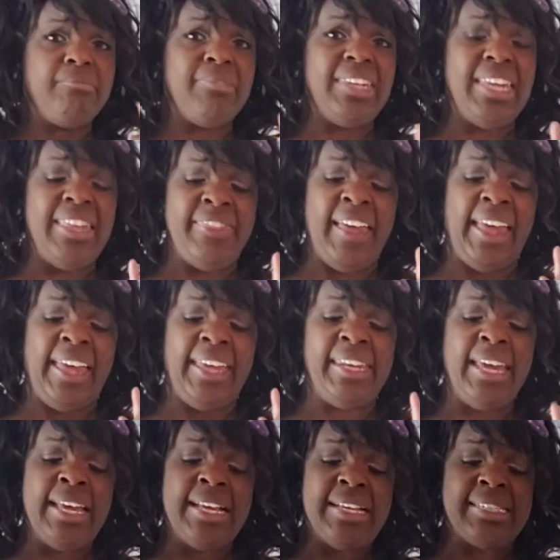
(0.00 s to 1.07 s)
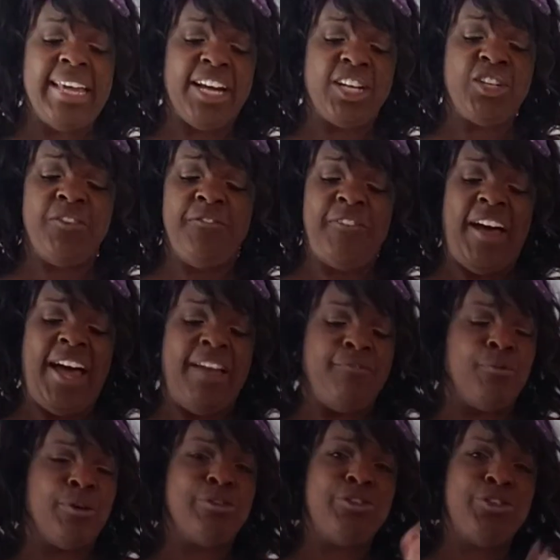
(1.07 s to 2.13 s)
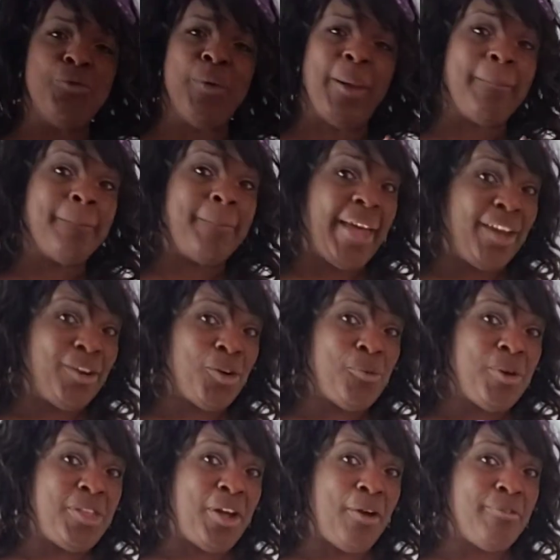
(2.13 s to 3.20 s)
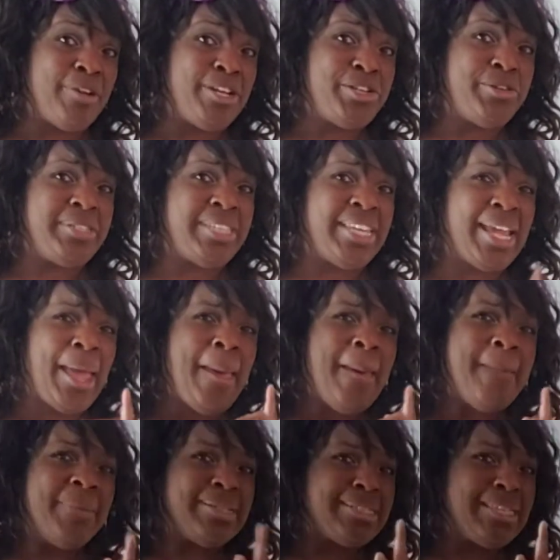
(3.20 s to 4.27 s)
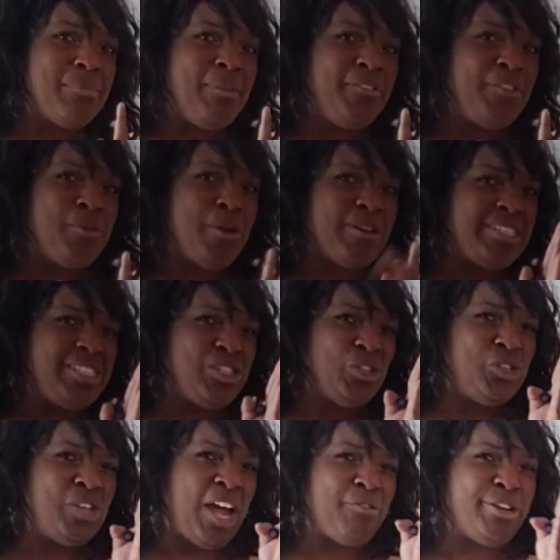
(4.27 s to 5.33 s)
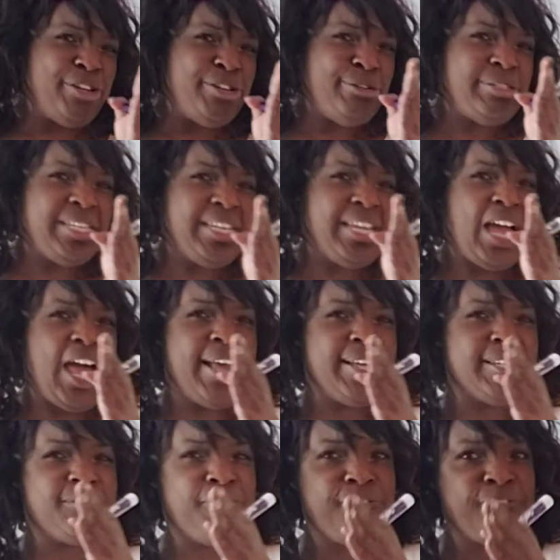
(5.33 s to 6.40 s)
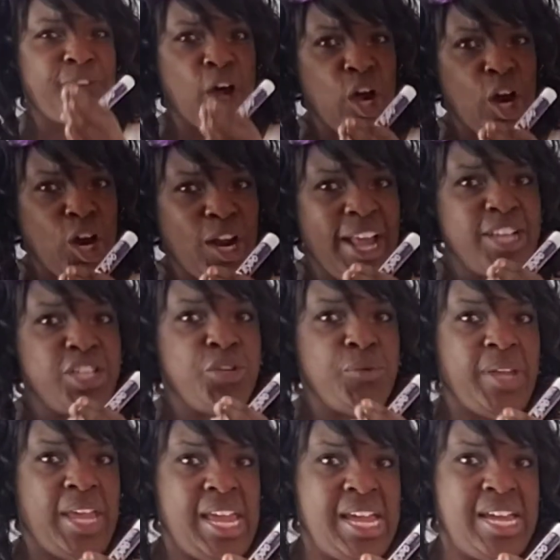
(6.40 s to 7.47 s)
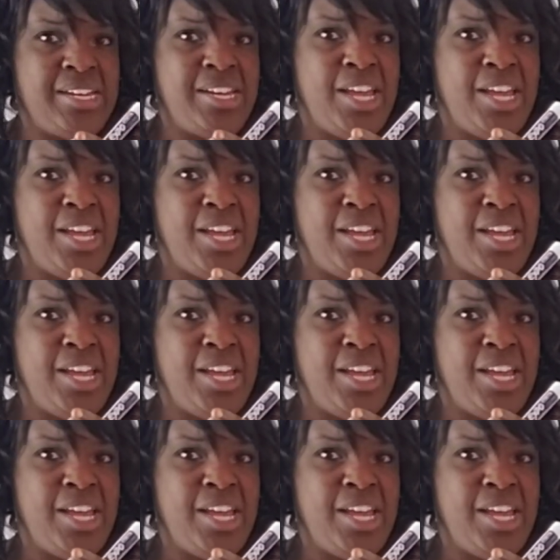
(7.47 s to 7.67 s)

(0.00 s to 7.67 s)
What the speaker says: Then section 5, we're doing better with our reducing, but some of you are still not reducing as far as you can.